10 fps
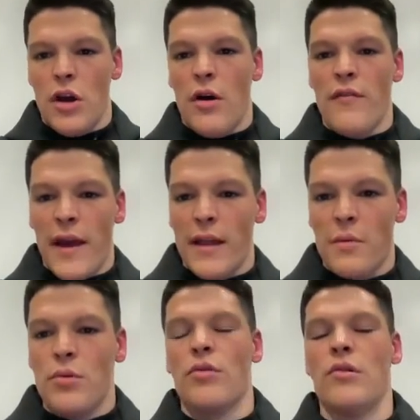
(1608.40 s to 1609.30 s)

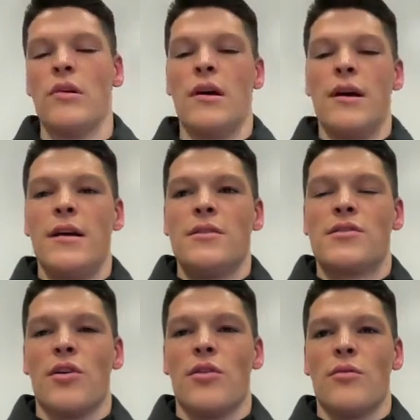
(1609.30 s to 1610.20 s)
available.
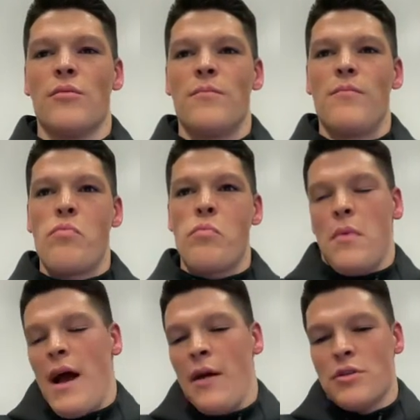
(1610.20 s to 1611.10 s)
So
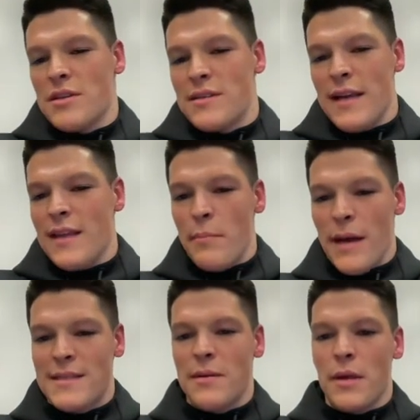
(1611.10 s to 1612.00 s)
I would just say the
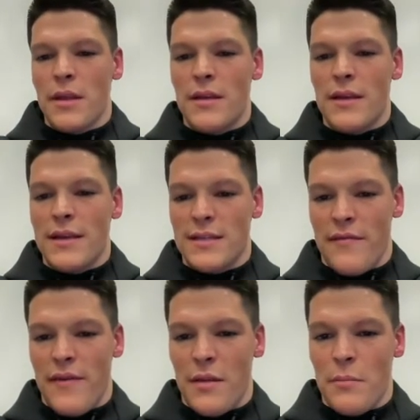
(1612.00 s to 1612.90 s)
best ability is
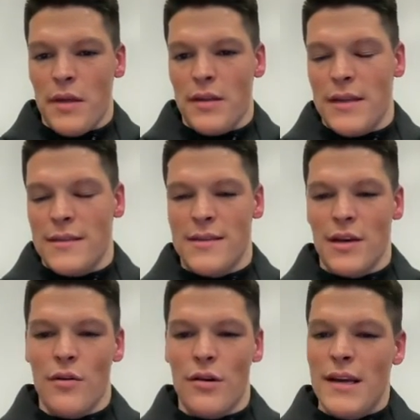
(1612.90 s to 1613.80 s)
availability.
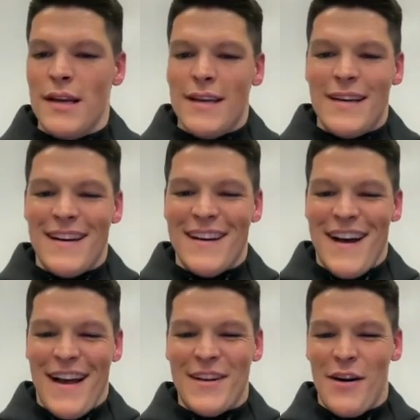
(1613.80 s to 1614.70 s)
So
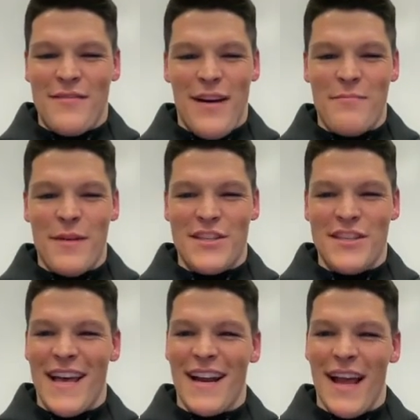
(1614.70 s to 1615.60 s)
I know I've
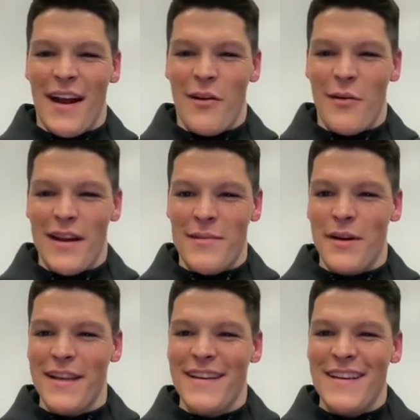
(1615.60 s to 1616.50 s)
mentioned that a lot already,
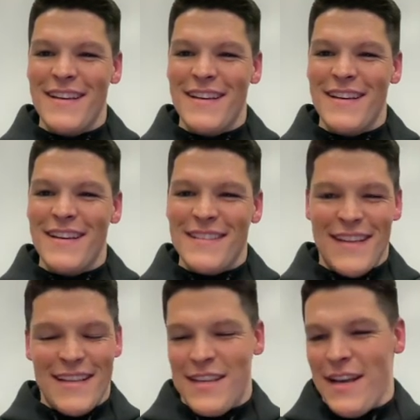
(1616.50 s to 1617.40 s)
but
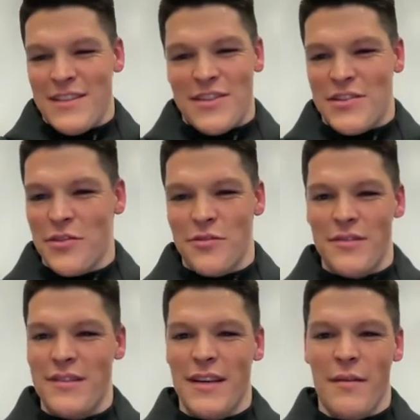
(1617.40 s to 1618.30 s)
it's true.
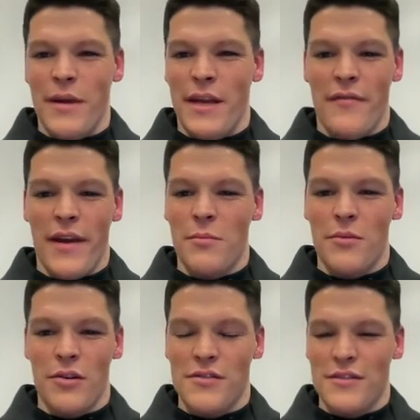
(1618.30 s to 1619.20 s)
Yeah, being available
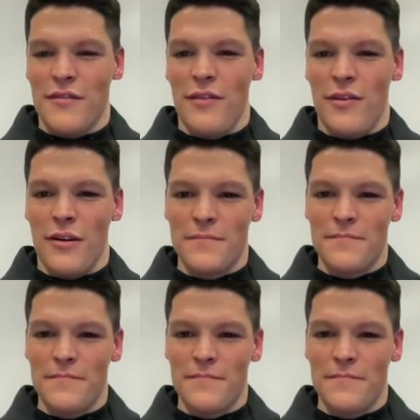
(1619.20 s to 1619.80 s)
goes so far.